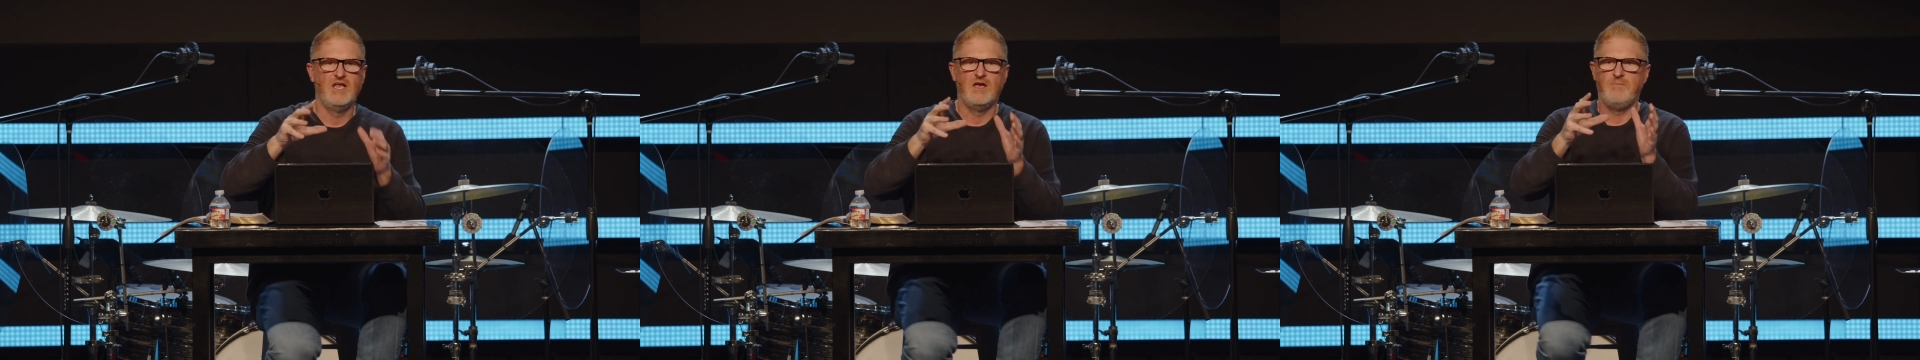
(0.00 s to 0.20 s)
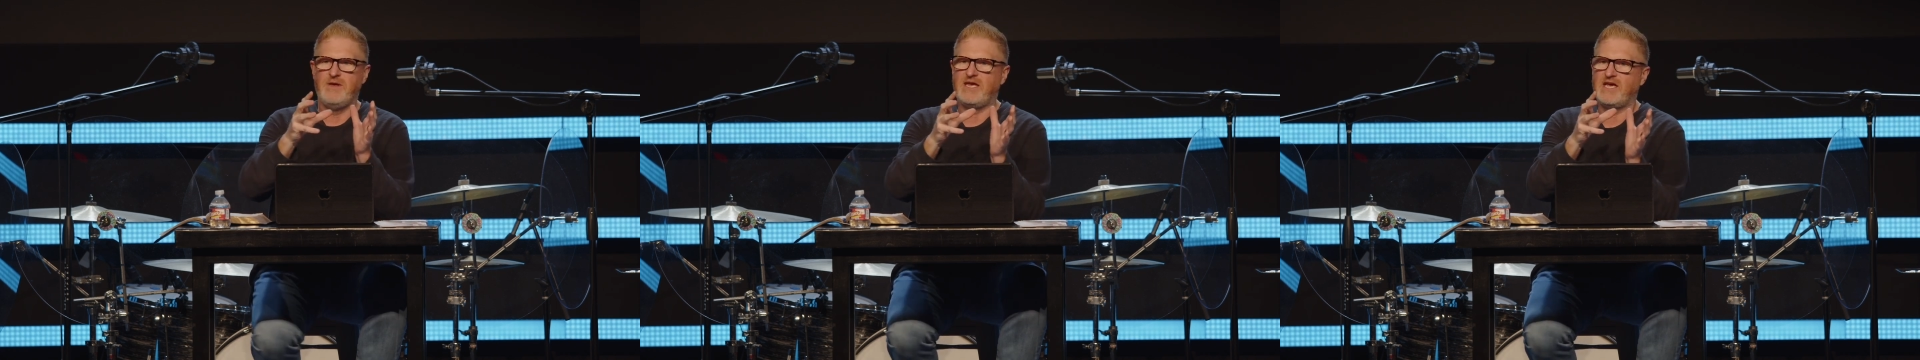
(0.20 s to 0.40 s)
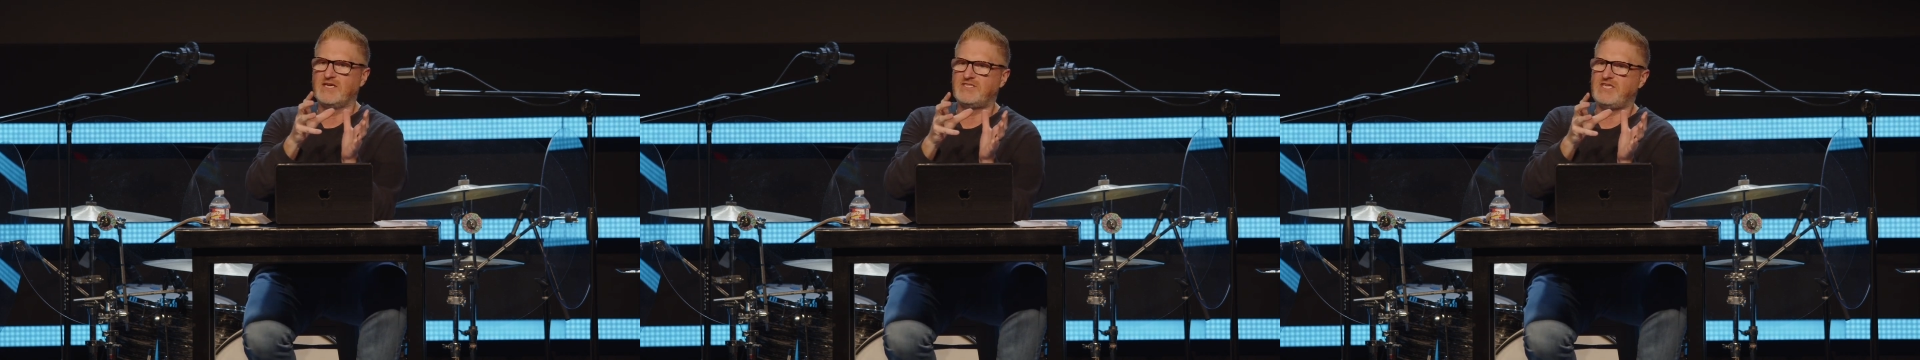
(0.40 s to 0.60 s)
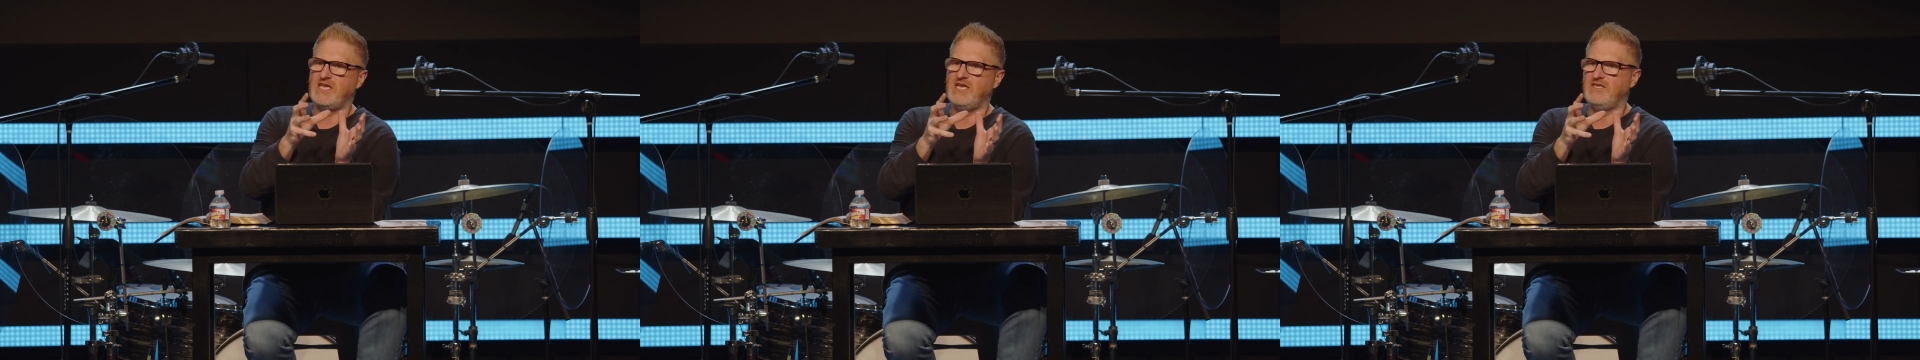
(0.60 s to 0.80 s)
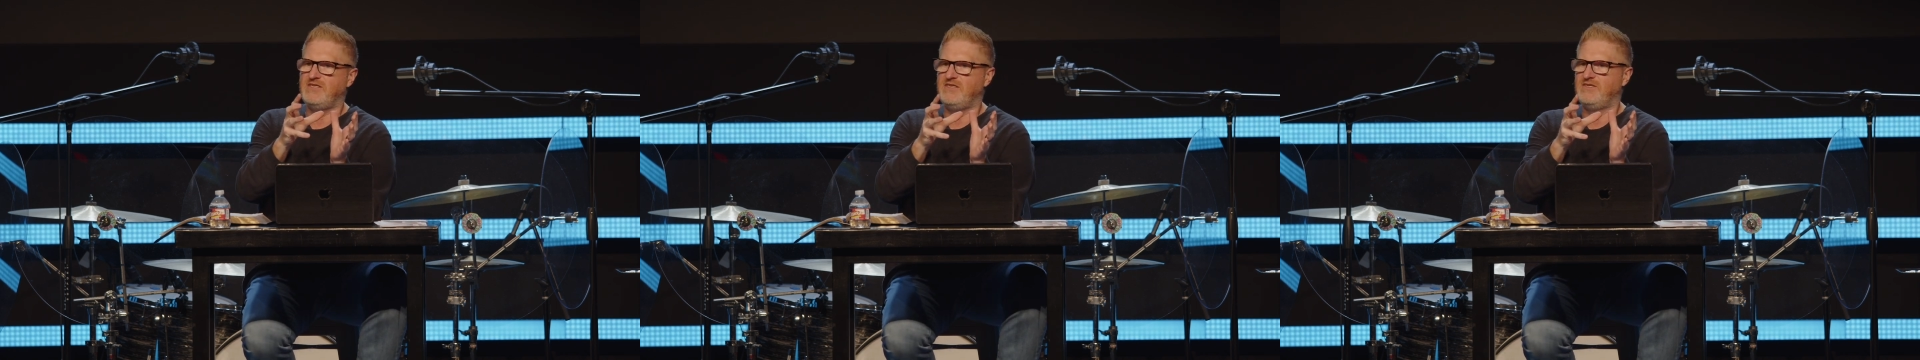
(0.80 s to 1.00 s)
because
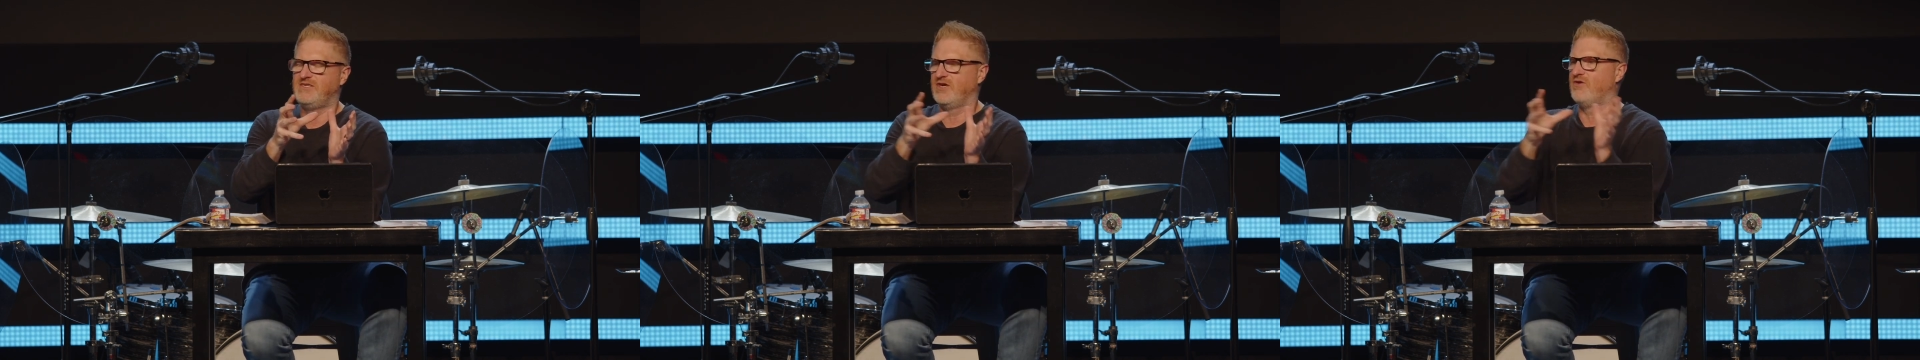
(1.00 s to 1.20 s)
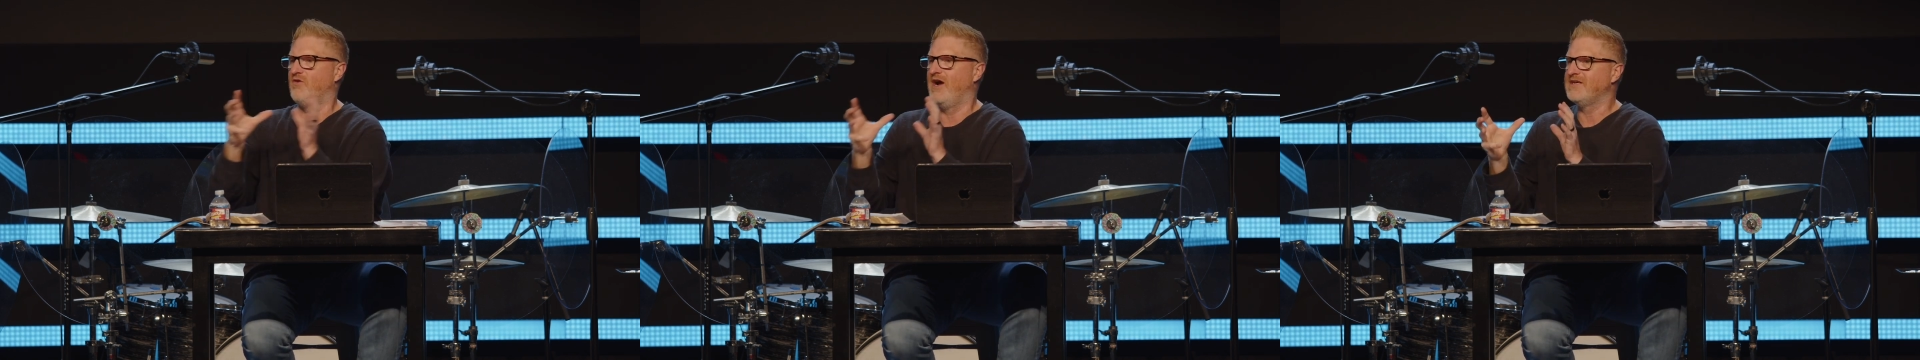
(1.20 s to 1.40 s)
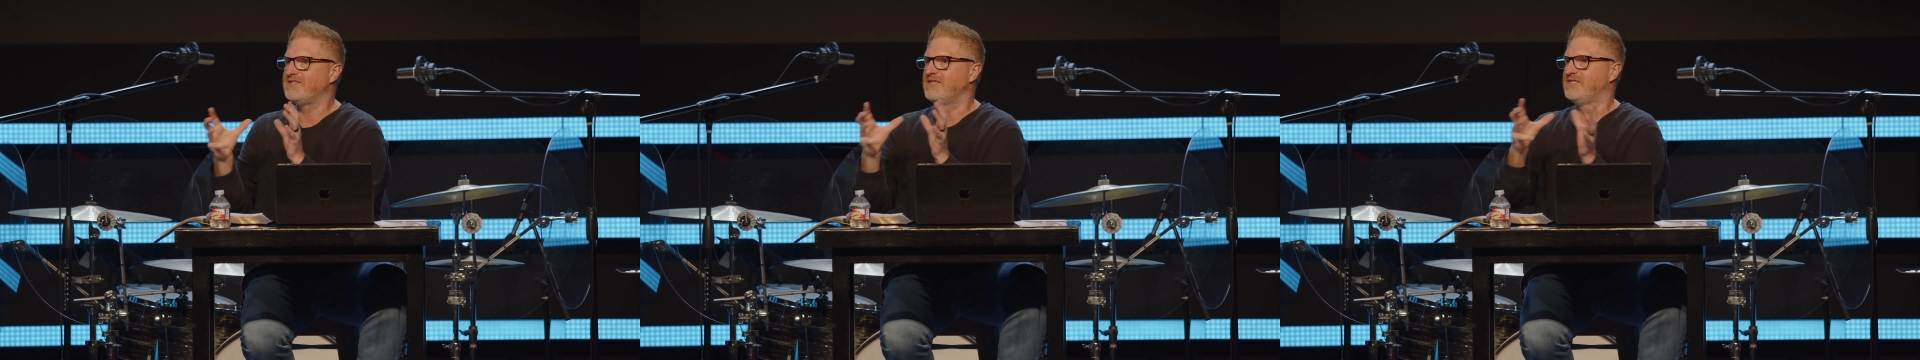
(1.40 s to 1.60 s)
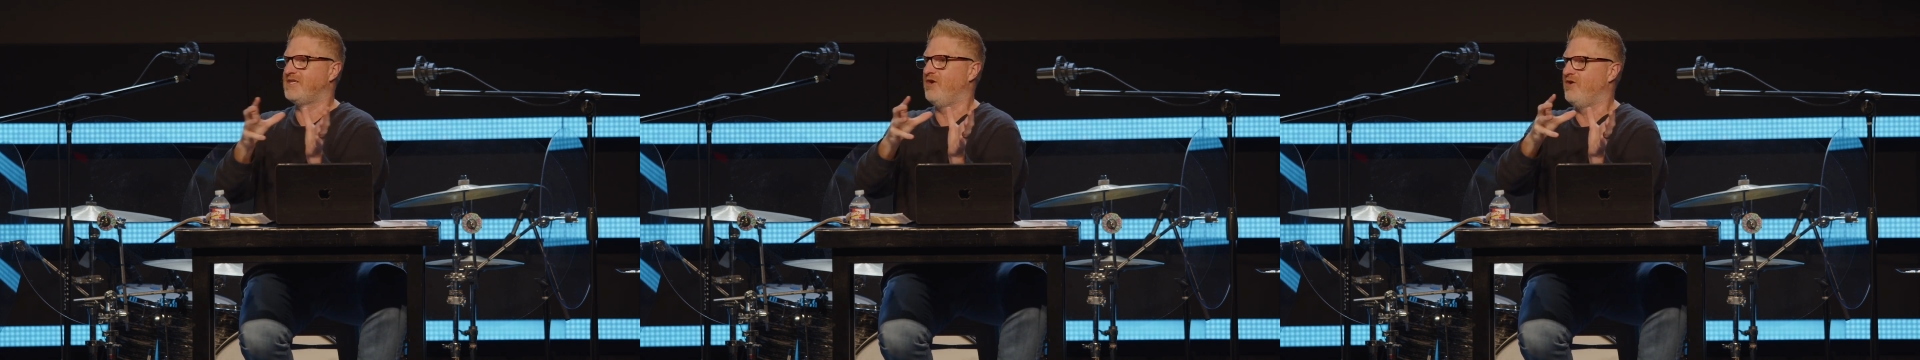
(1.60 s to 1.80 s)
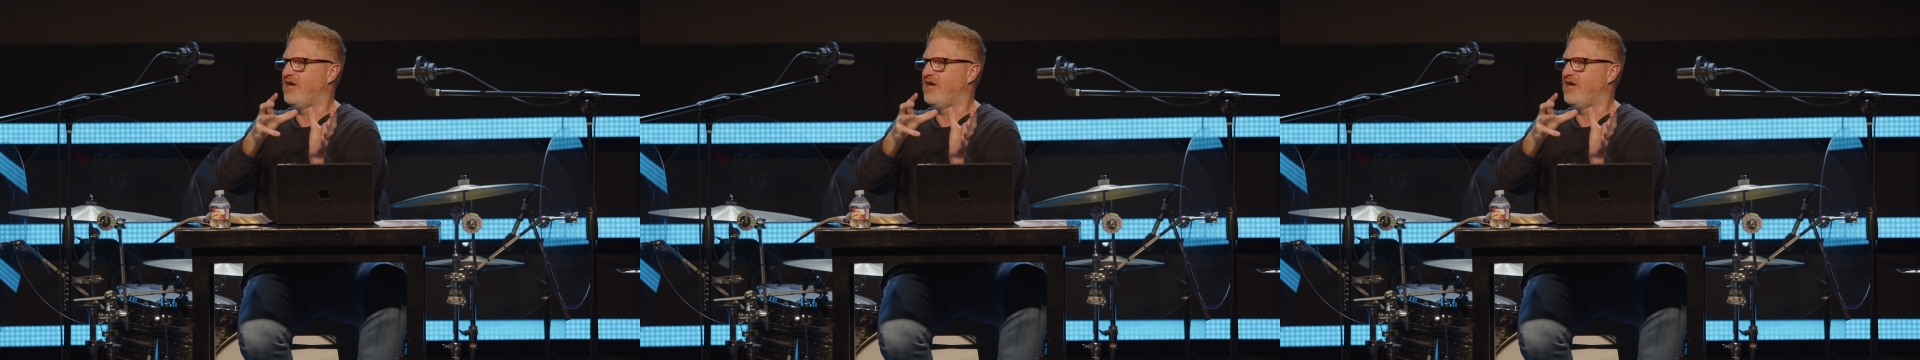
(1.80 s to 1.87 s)
he digresses here.